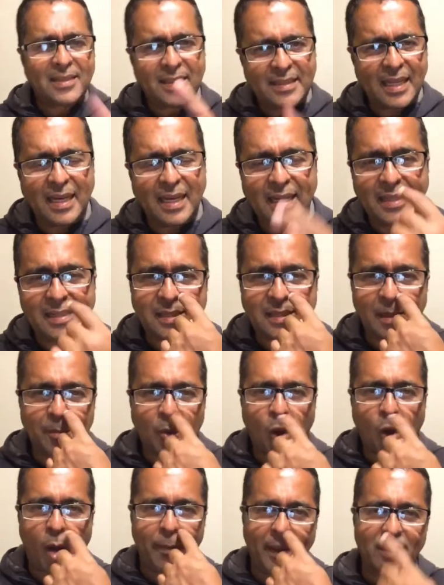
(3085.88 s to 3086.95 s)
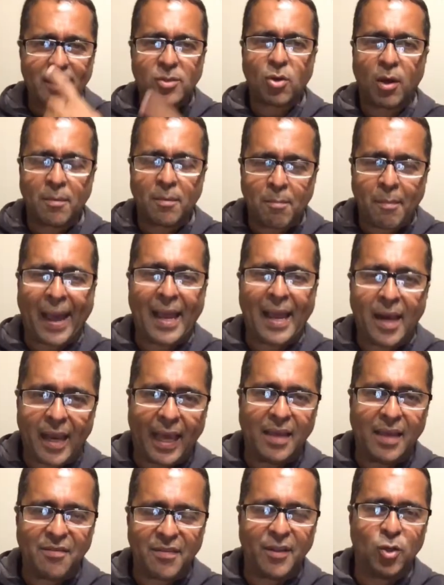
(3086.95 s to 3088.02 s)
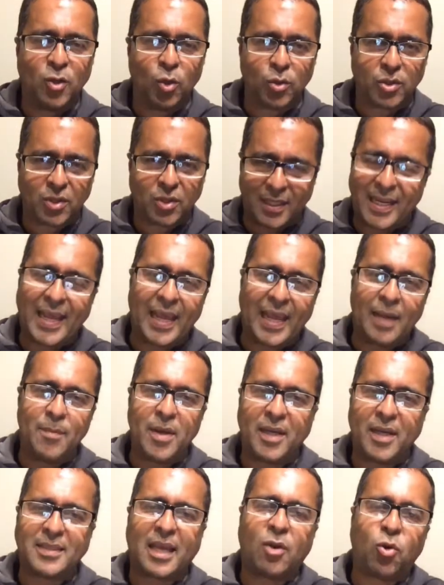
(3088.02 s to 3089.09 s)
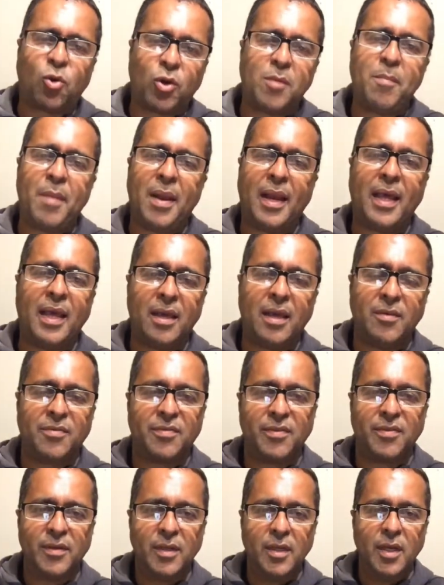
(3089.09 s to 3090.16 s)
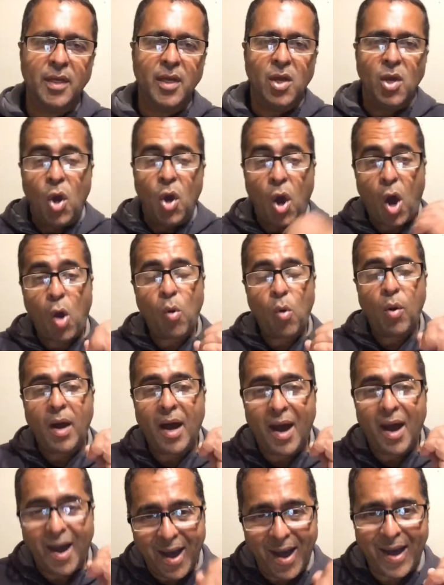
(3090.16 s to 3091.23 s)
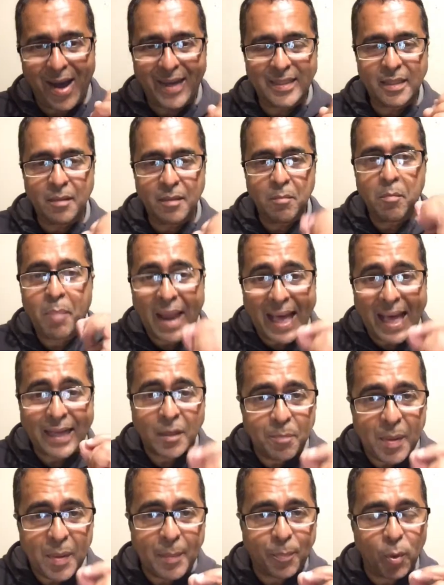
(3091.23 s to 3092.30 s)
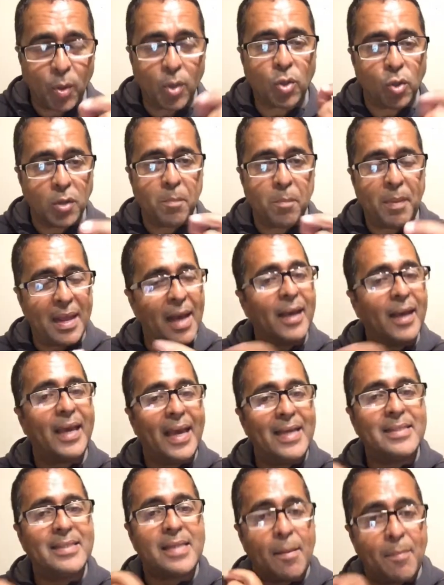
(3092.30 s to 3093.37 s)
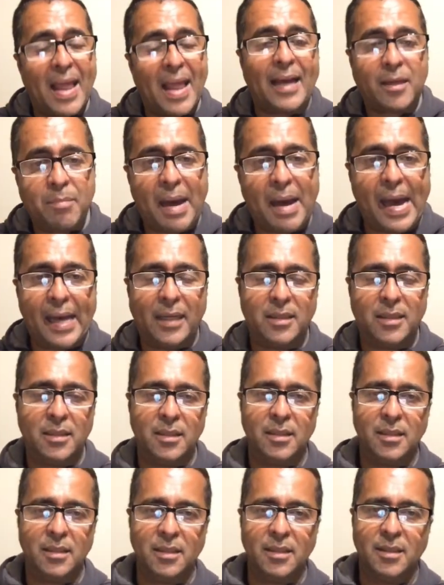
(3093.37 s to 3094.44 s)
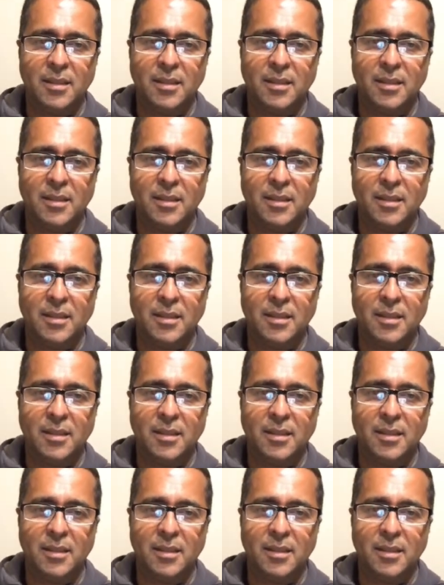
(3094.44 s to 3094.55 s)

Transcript: had to delete some comments on my live video today because I couldn't believe how hard black people could be against a black man.